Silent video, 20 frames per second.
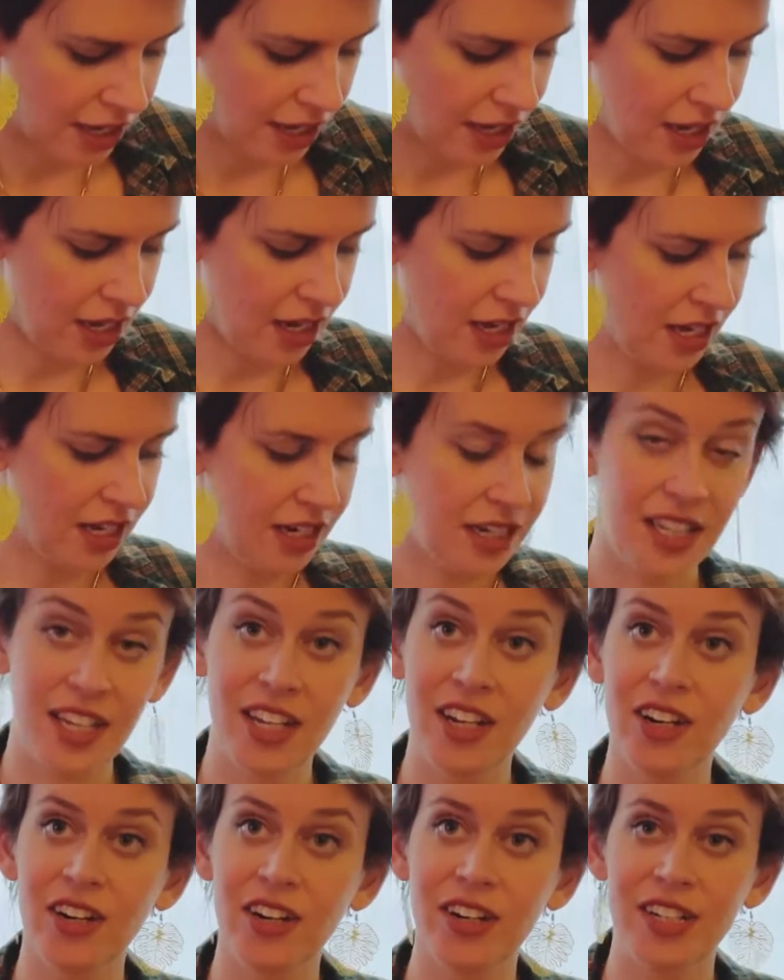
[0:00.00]
And
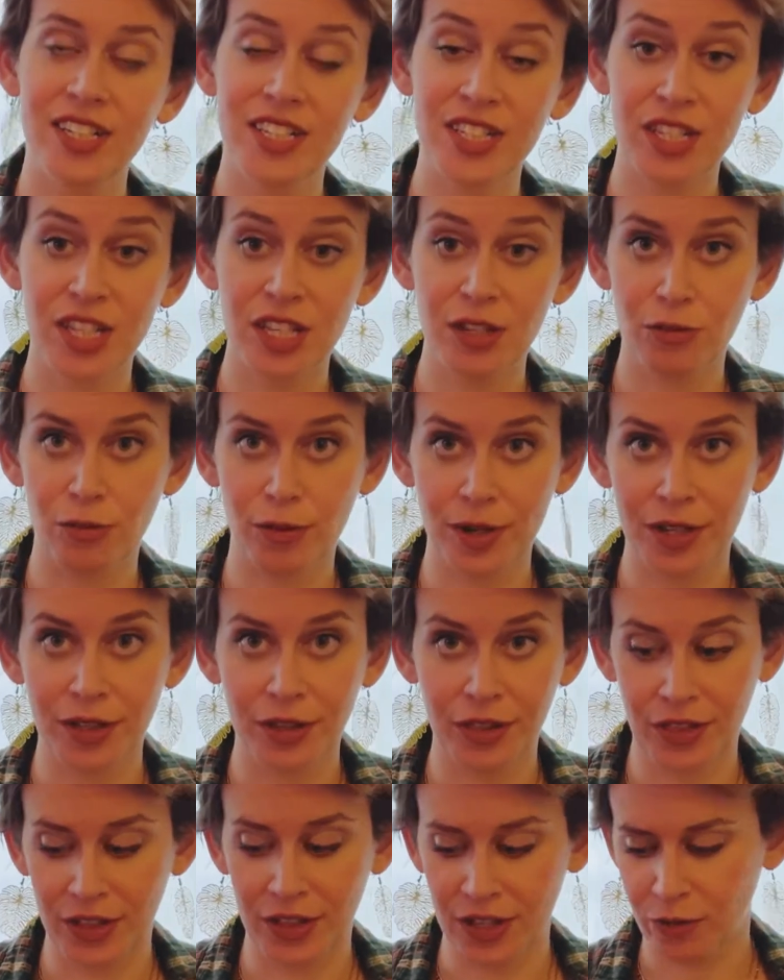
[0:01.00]
here is the real
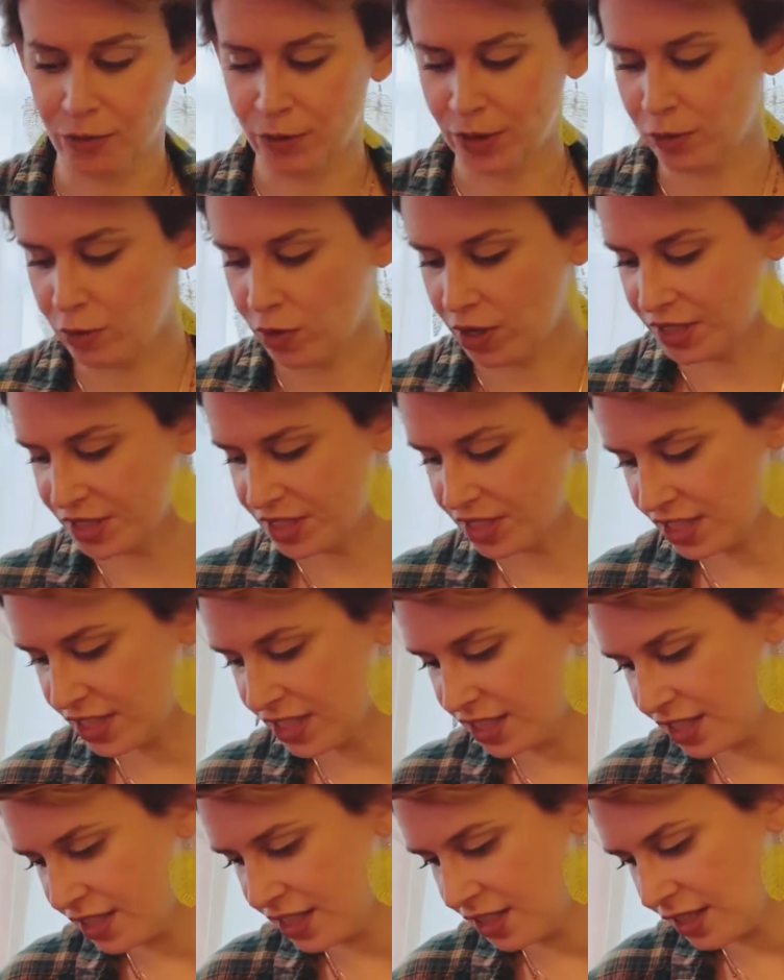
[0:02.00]
thing we
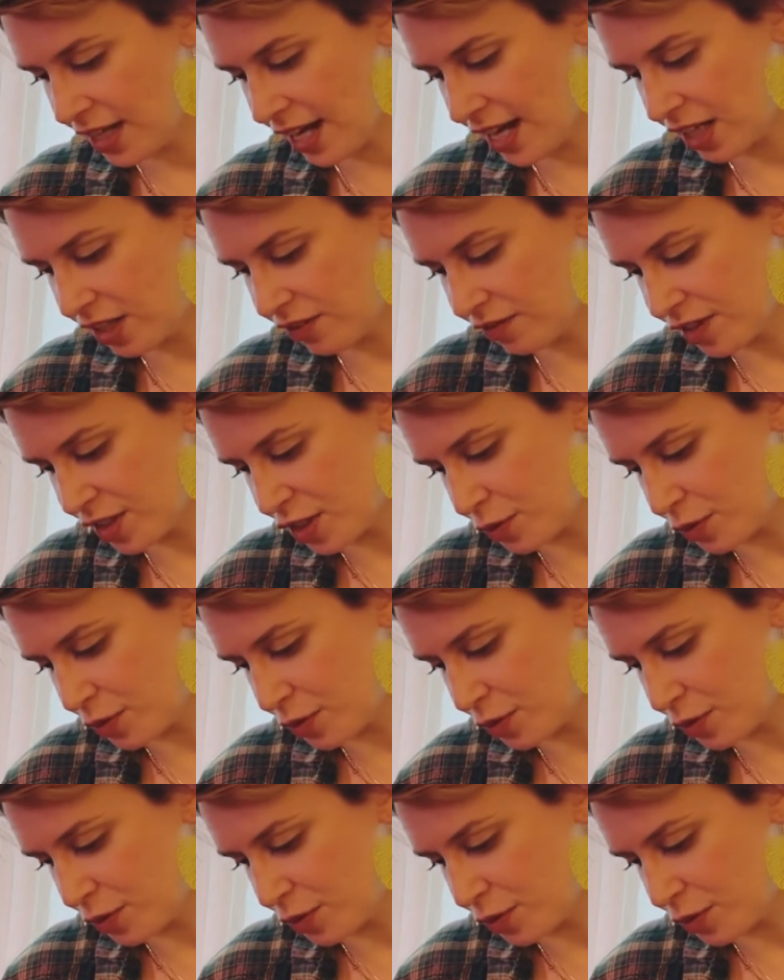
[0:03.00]
wanted out of this